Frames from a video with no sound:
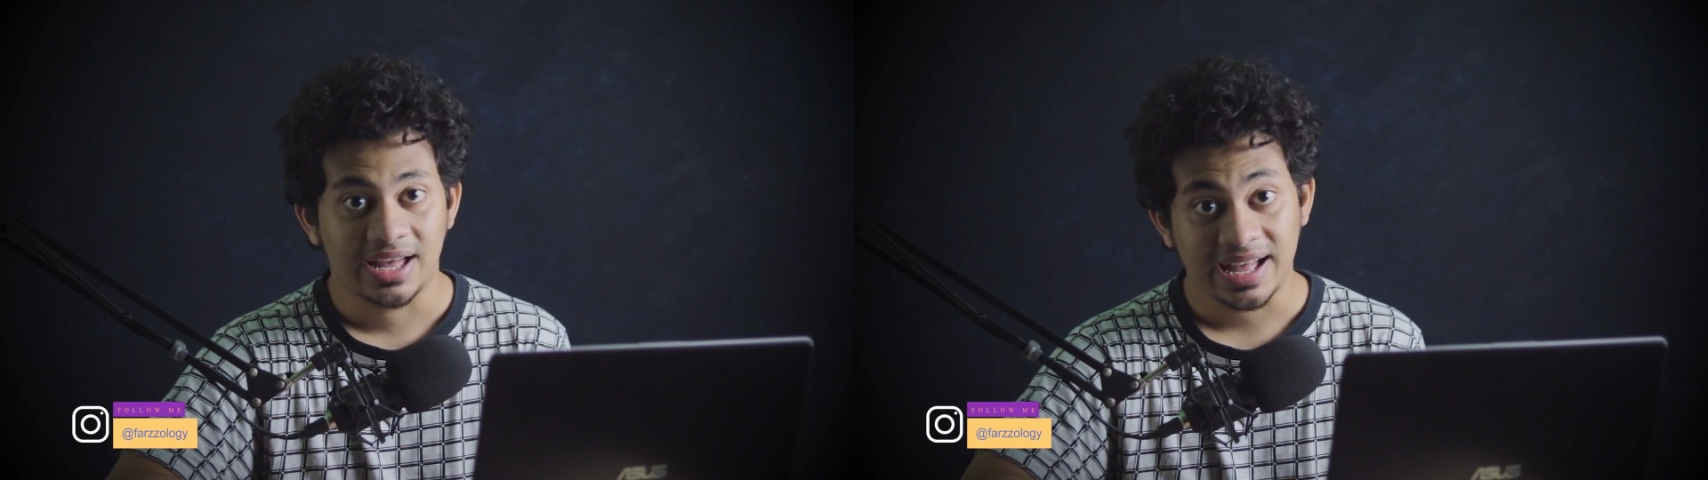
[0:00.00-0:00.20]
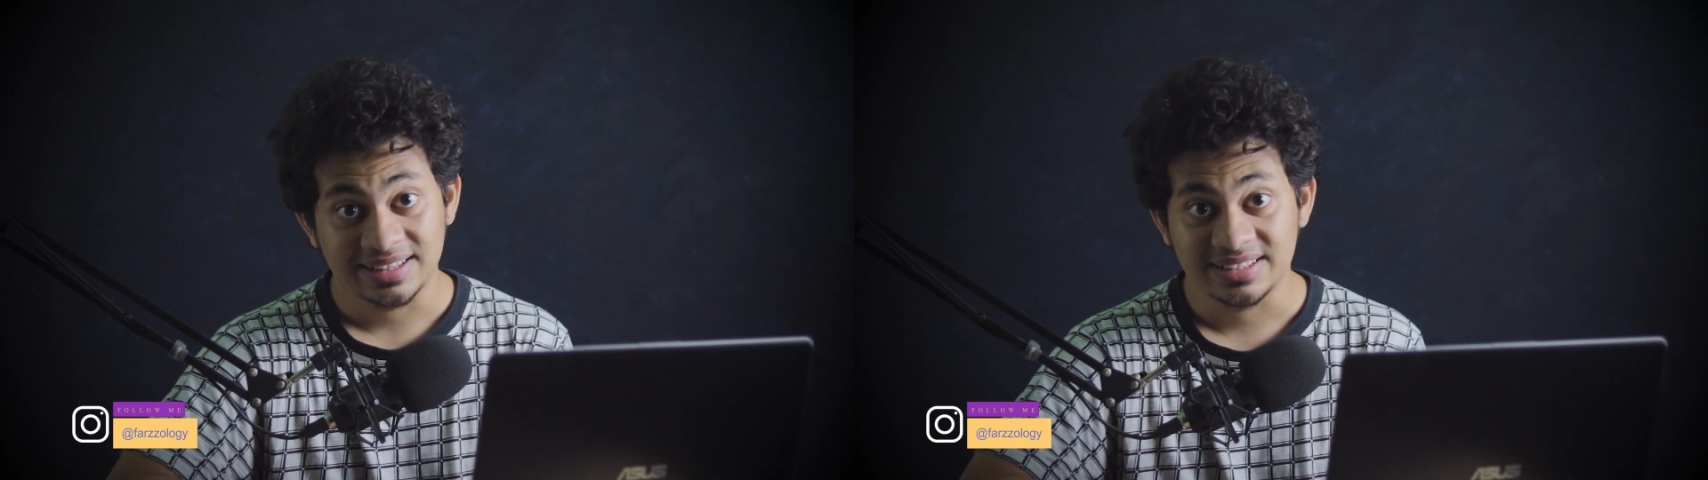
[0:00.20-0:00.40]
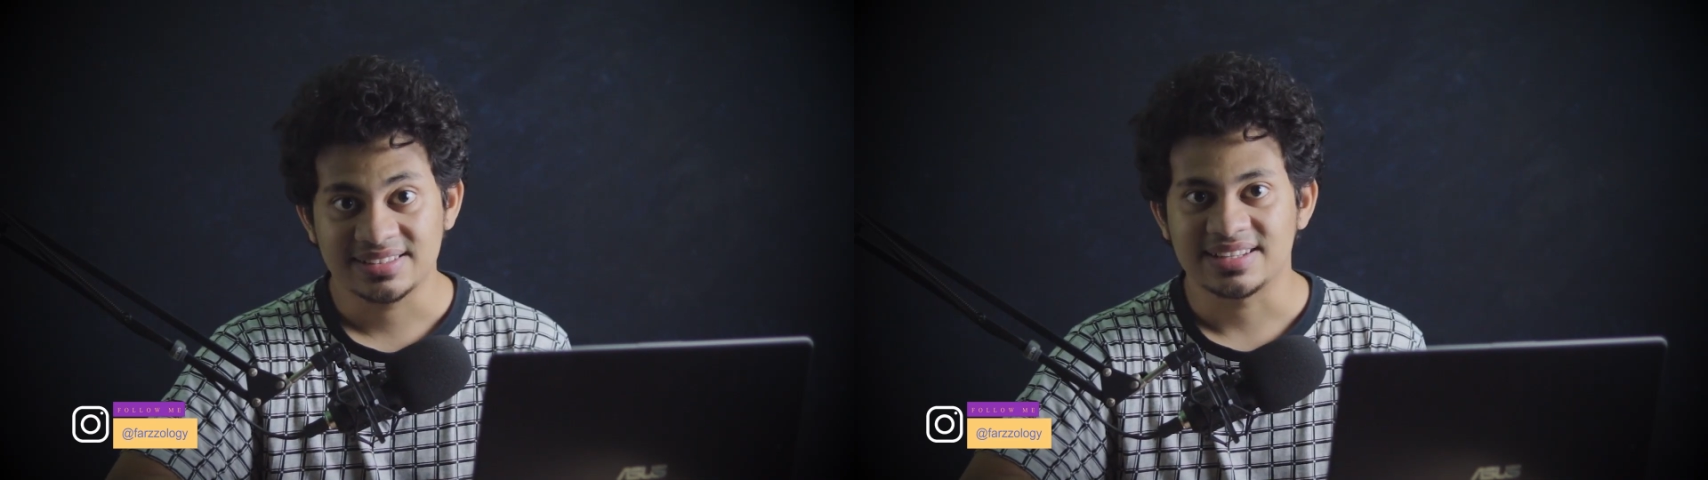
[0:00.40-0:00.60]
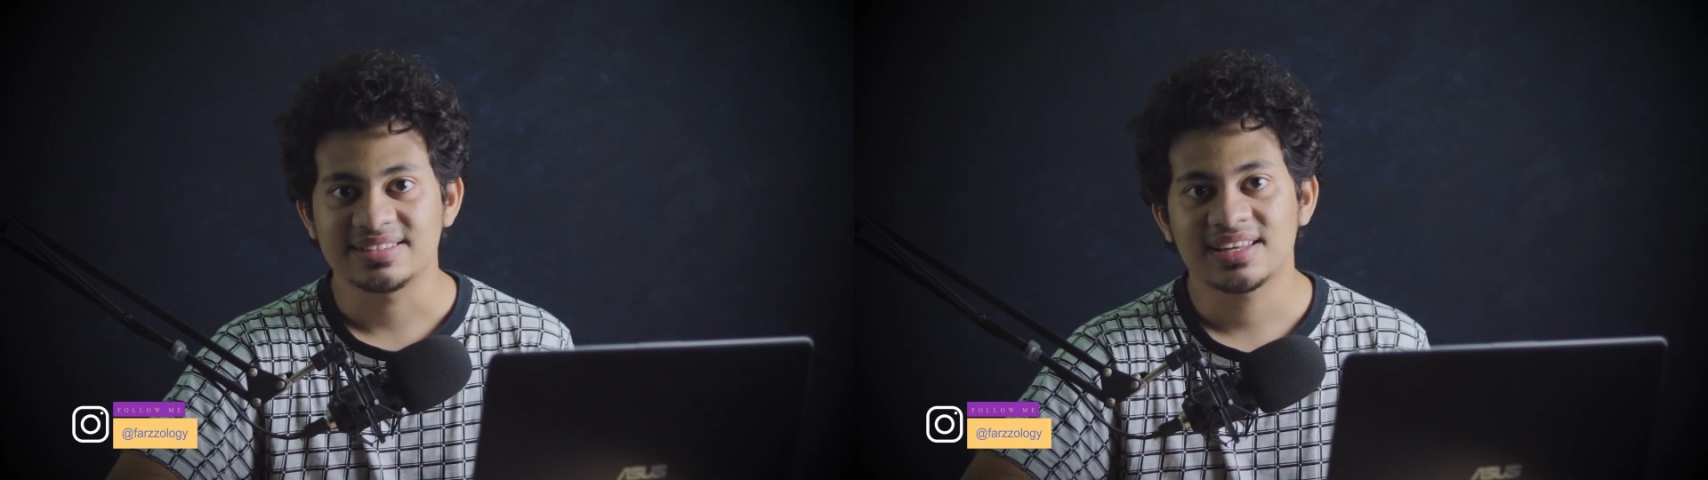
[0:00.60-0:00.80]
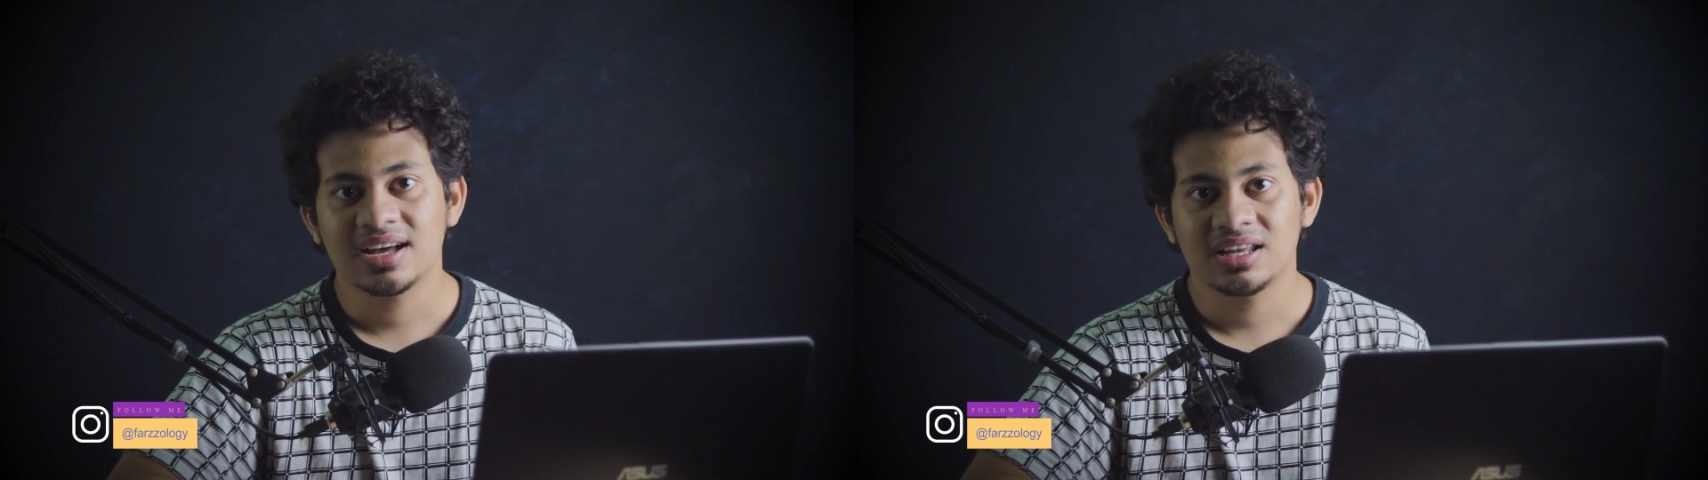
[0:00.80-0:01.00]
and then
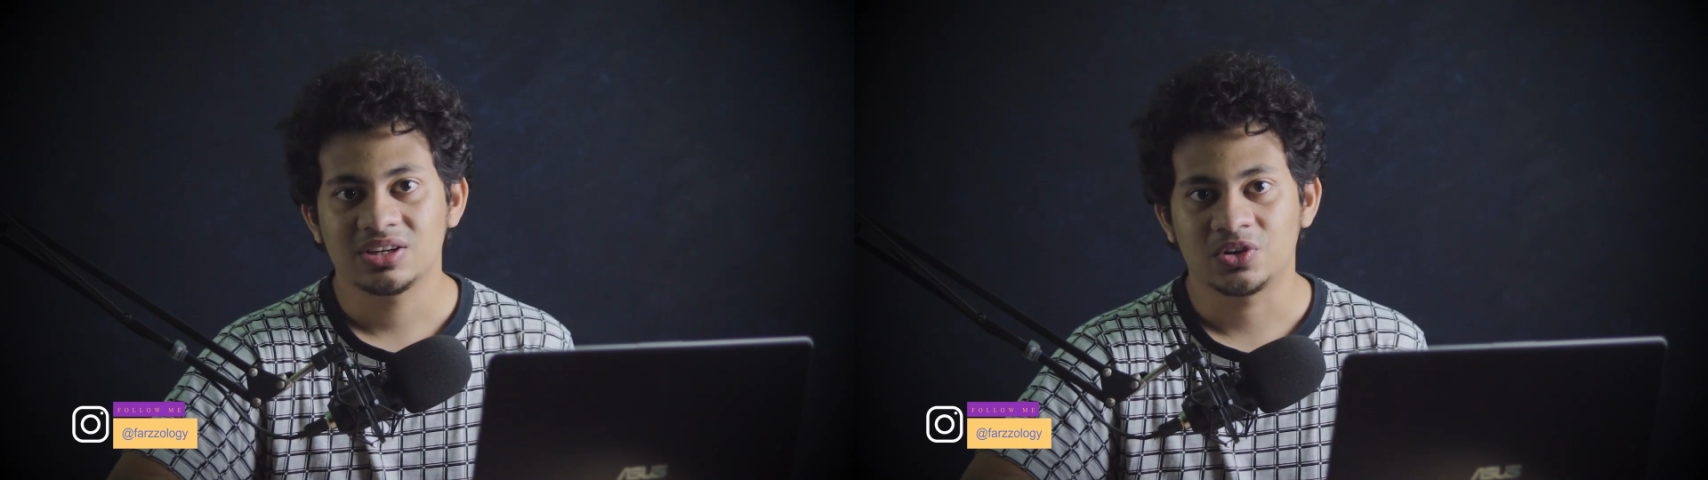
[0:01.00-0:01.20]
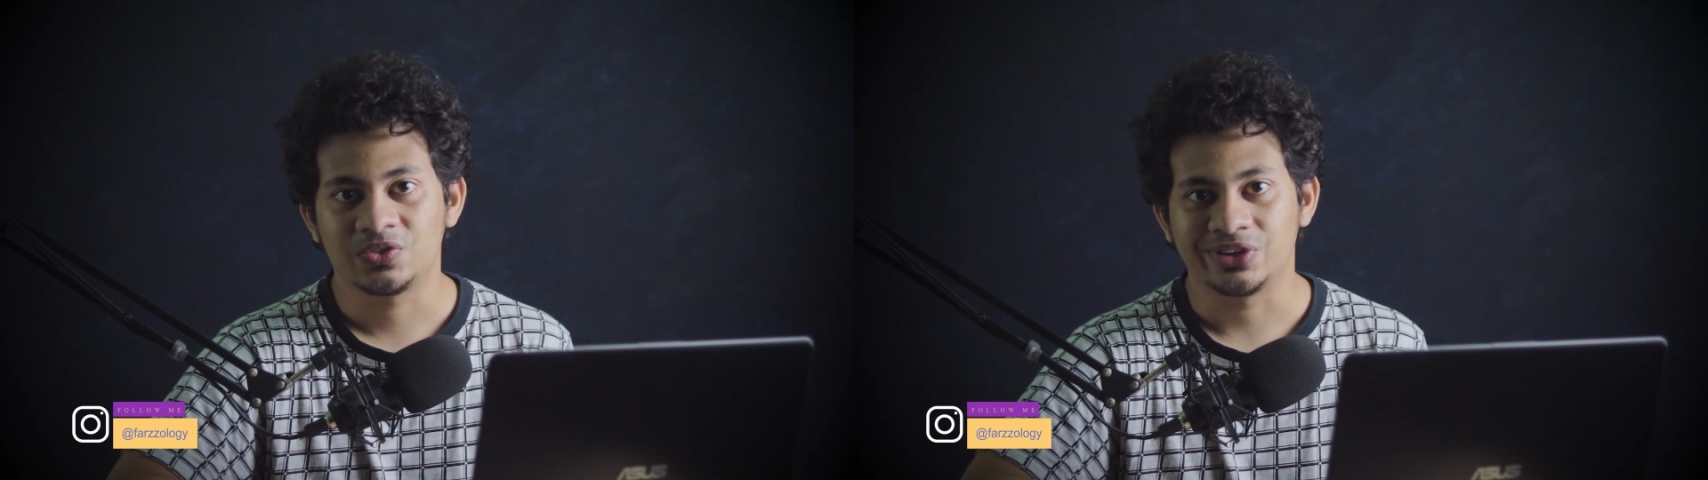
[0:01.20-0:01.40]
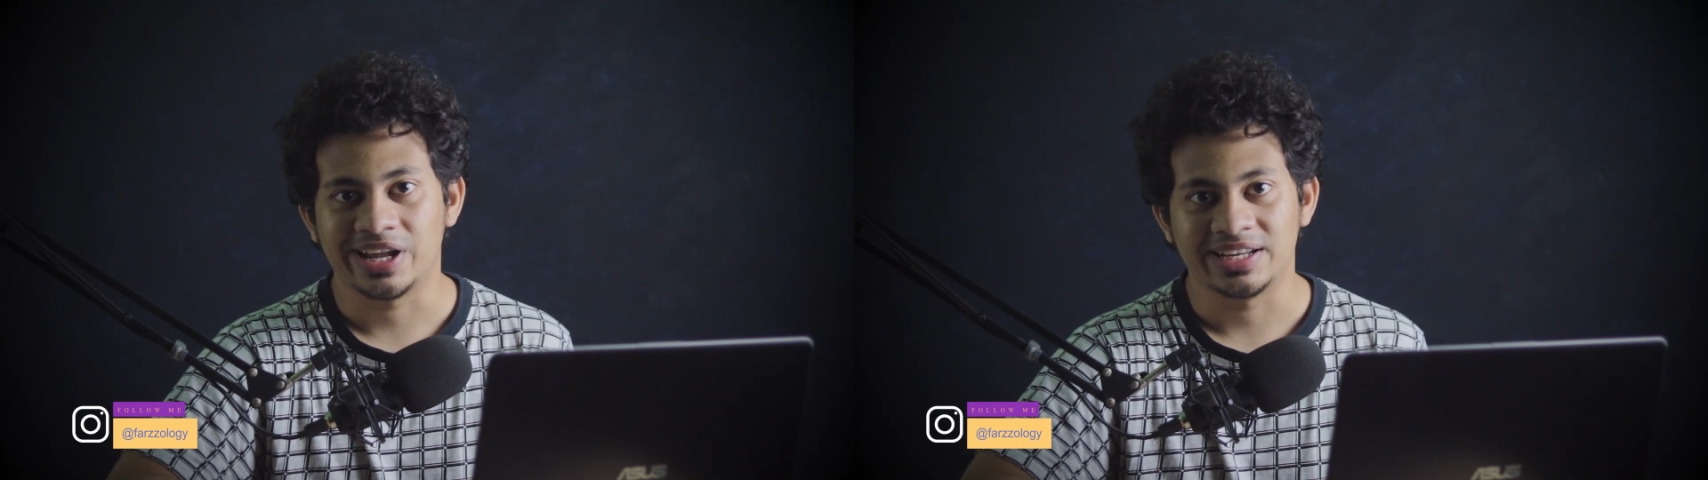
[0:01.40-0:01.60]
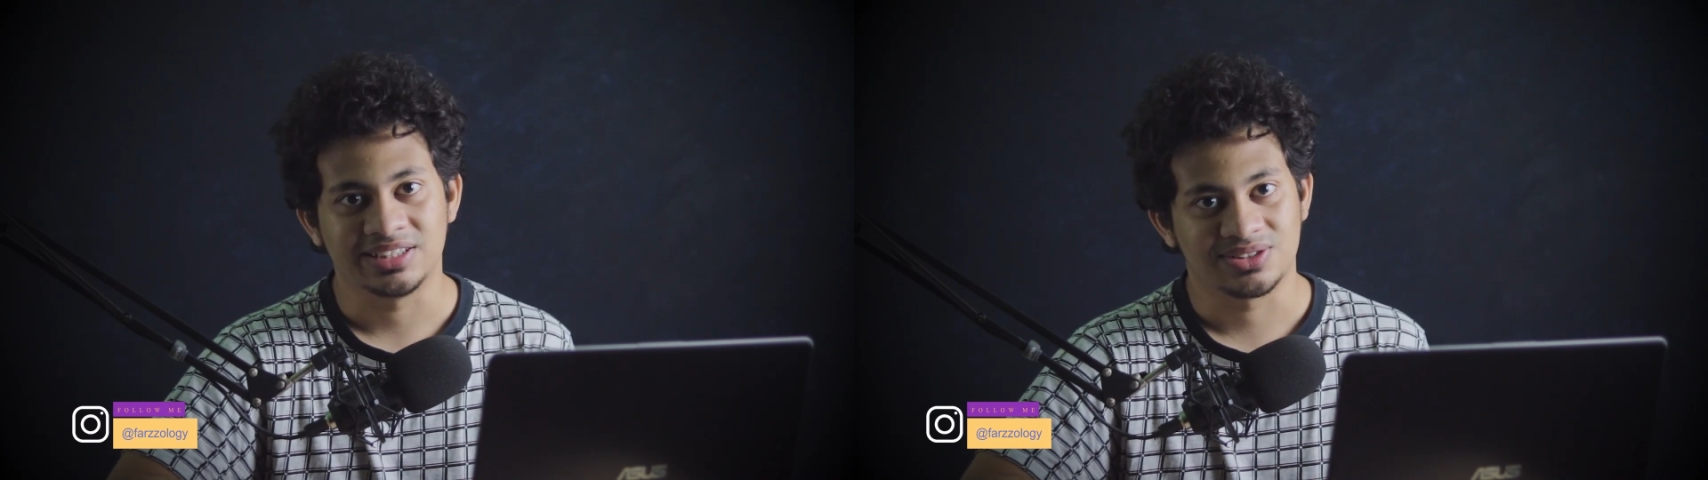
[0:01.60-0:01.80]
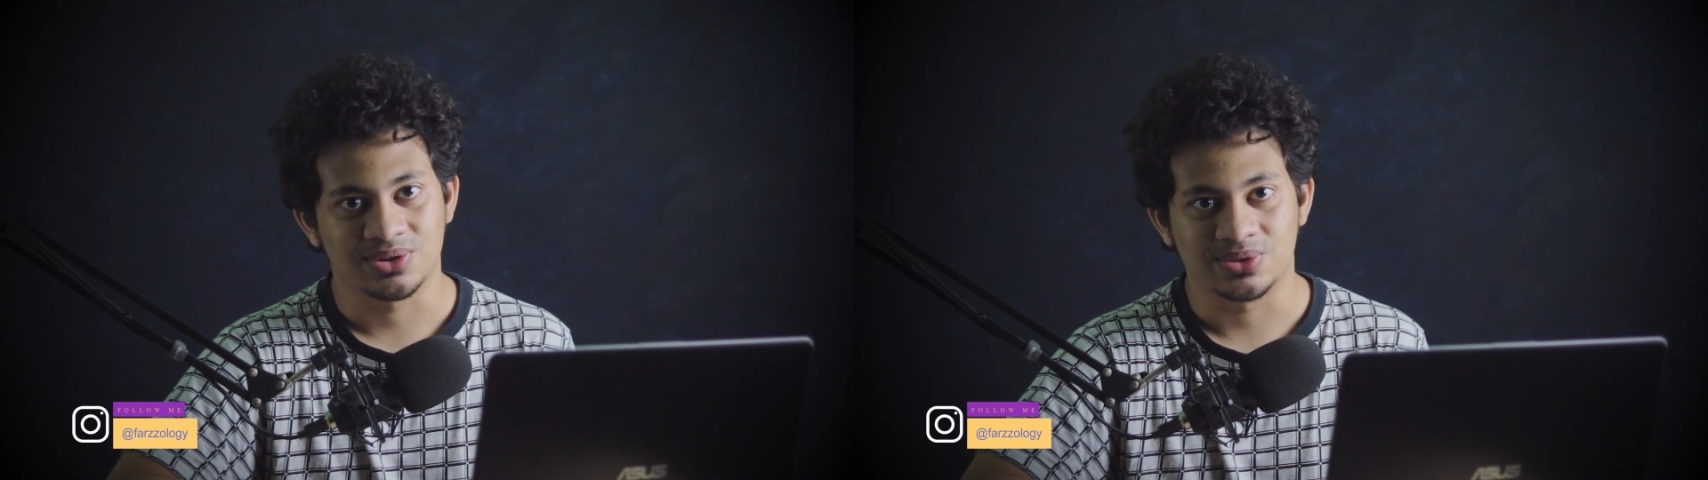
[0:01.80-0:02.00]
change the color of your
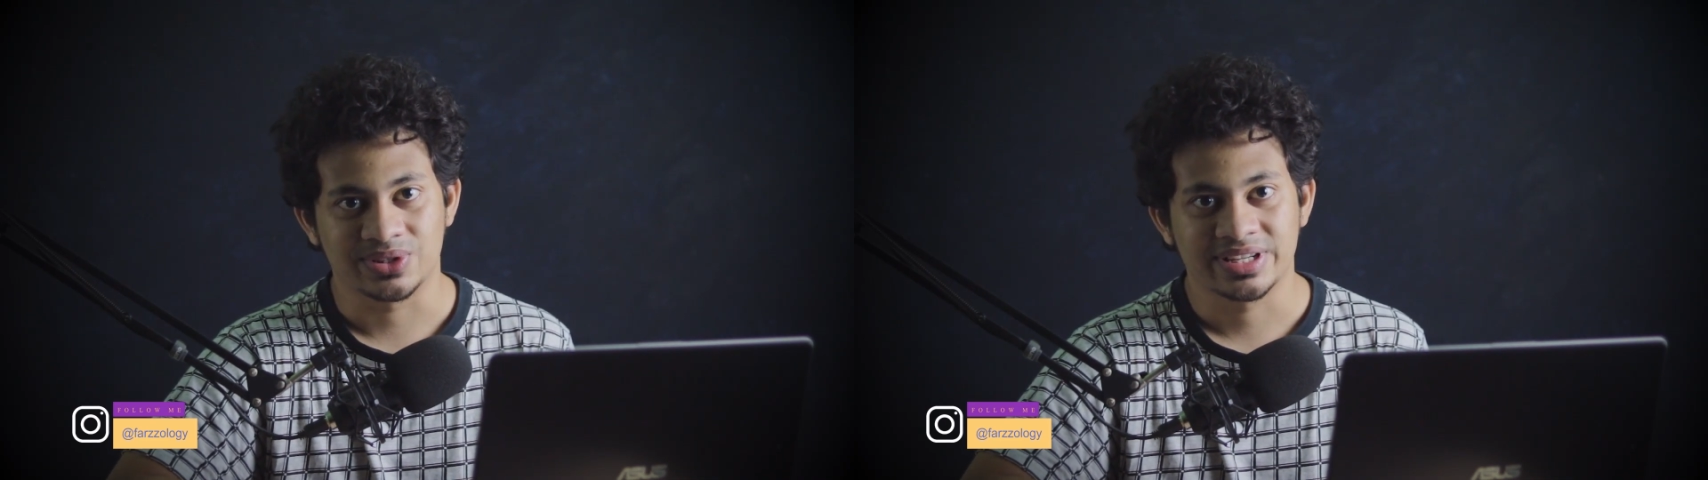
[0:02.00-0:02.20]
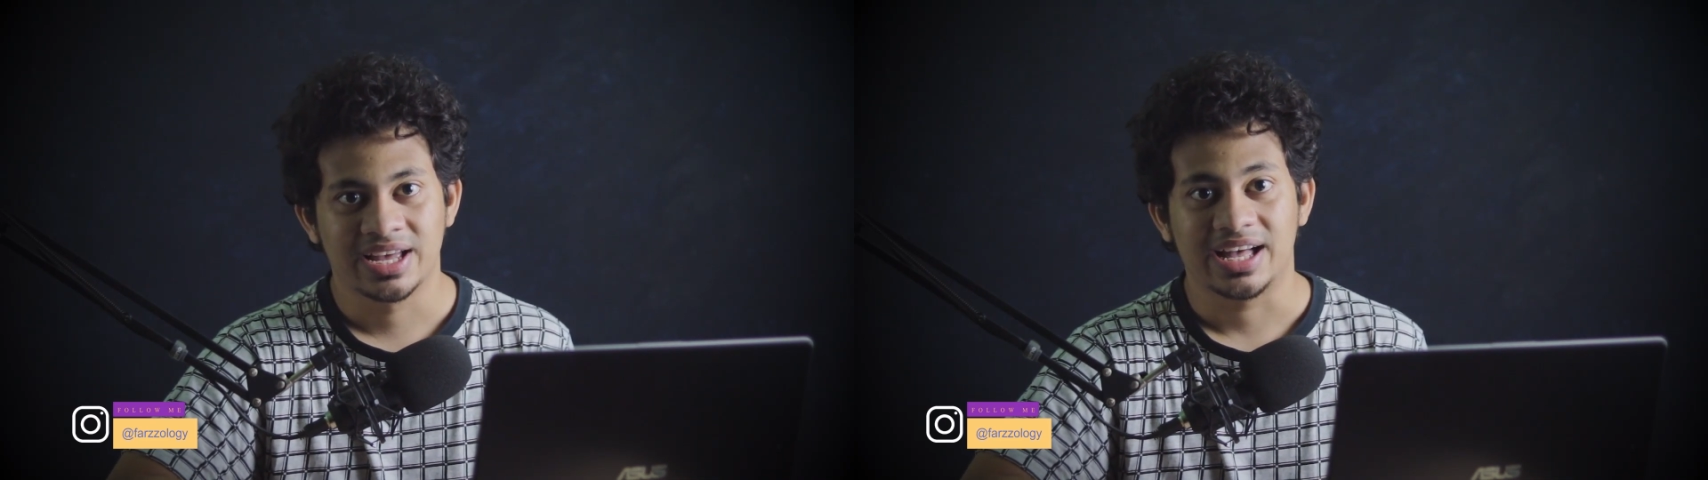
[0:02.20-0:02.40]
lighting source